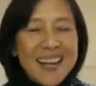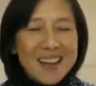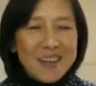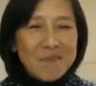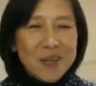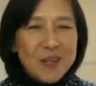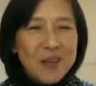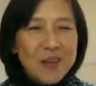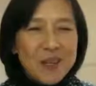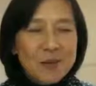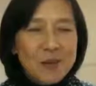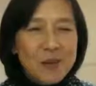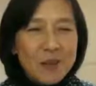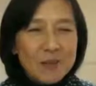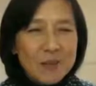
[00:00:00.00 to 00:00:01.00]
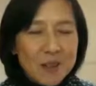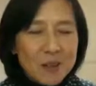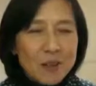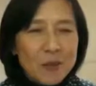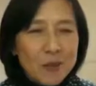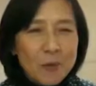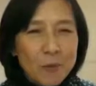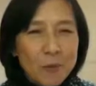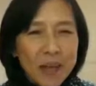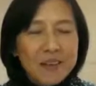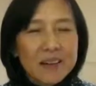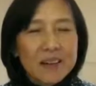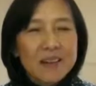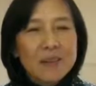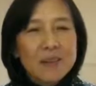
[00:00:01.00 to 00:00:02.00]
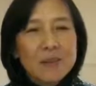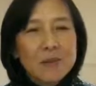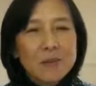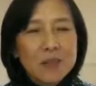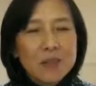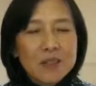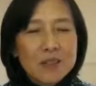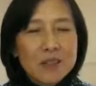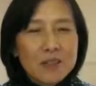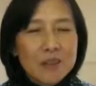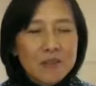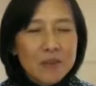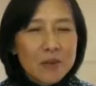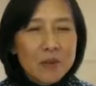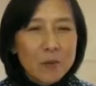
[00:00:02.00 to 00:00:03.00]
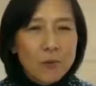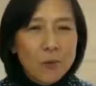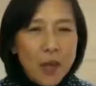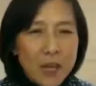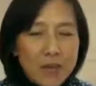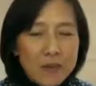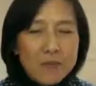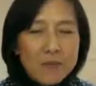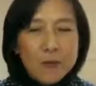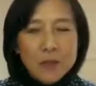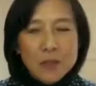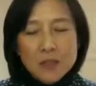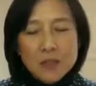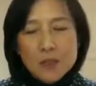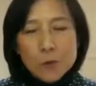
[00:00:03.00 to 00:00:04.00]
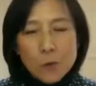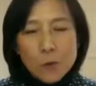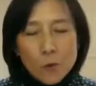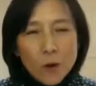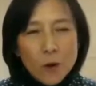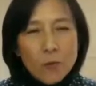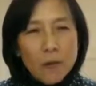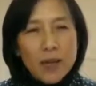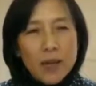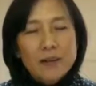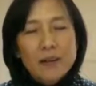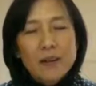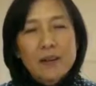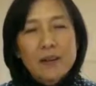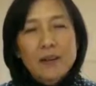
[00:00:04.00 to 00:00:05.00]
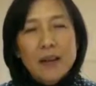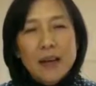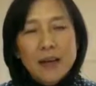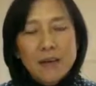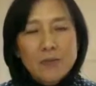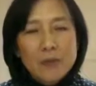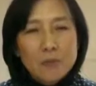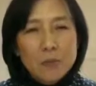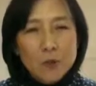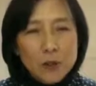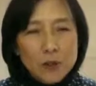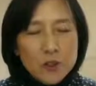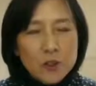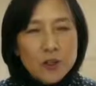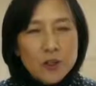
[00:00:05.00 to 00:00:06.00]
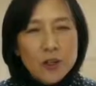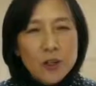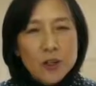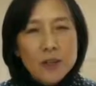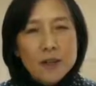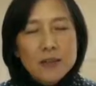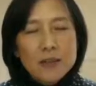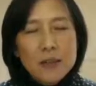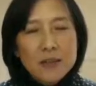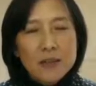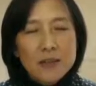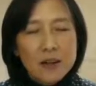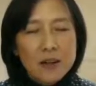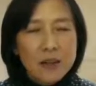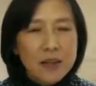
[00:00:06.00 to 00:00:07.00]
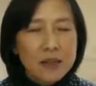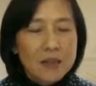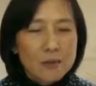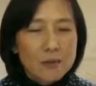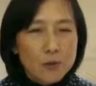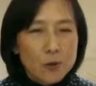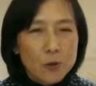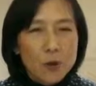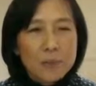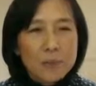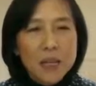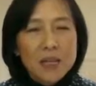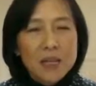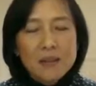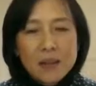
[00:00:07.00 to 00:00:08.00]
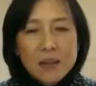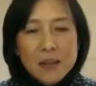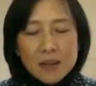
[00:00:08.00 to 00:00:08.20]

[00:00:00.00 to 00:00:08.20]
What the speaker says: And because we have such a good weather, we just, you know, waited for this cool weather that have the moisture and things are kind of dormant.